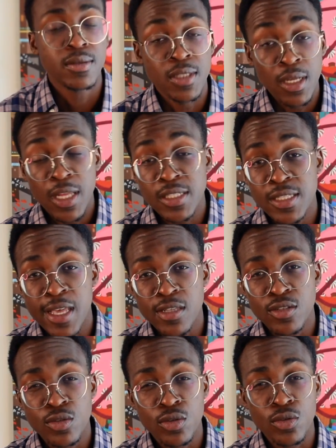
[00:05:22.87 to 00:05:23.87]
Now that's
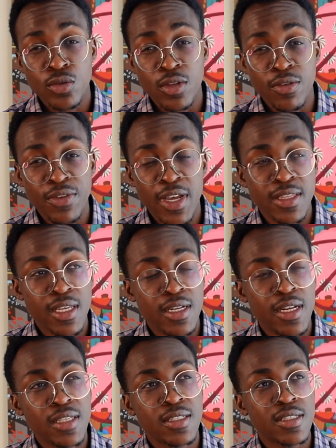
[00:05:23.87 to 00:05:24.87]
thanks to the fact that it
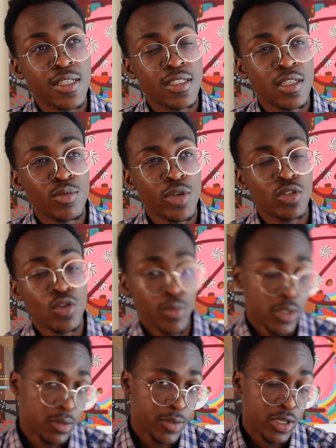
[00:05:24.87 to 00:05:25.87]
has
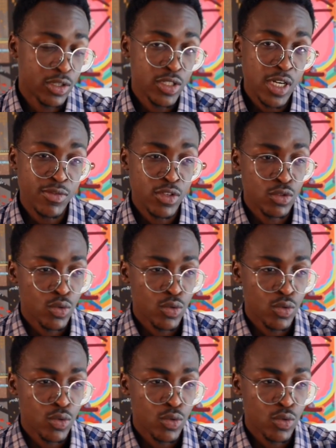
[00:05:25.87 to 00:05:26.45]
16.2mm drivers,